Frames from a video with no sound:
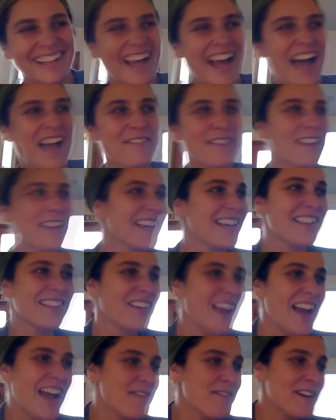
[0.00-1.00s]
I think
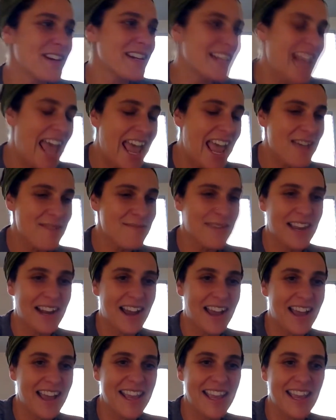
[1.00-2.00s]
they're every day. I
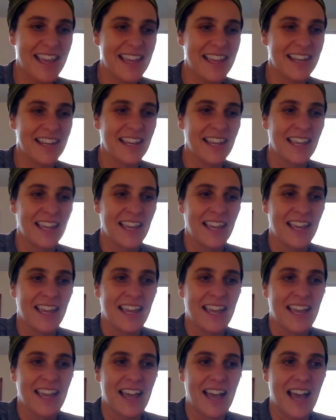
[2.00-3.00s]
mean, I get
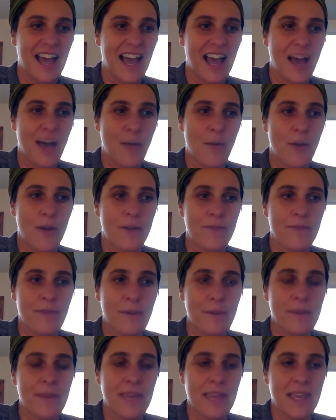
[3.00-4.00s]
what
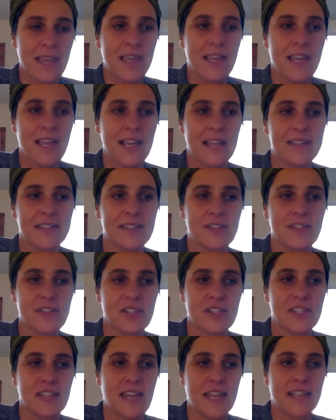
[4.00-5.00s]
for me, it's
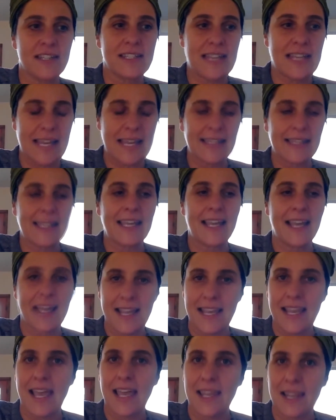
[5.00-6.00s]
just that daily
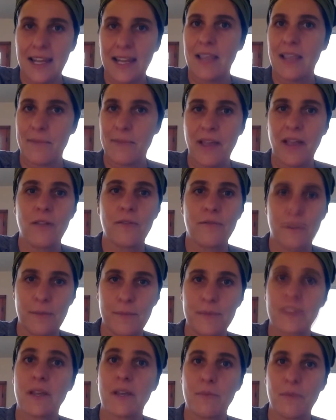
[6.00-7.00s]
I get an email
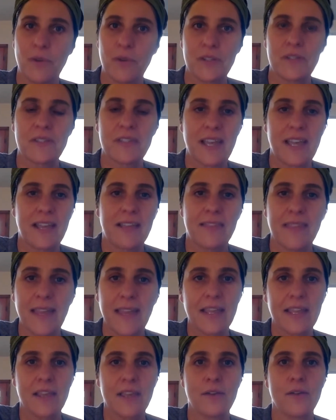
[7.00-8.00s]
from mm. someone saying,
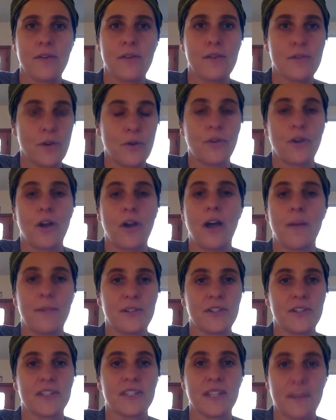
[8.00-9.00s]
Thank you. You don't know how
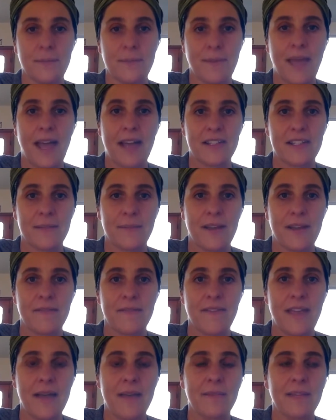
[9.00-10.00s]
much this impacted
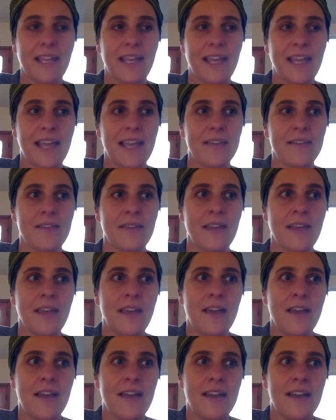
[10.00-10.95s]
my family. And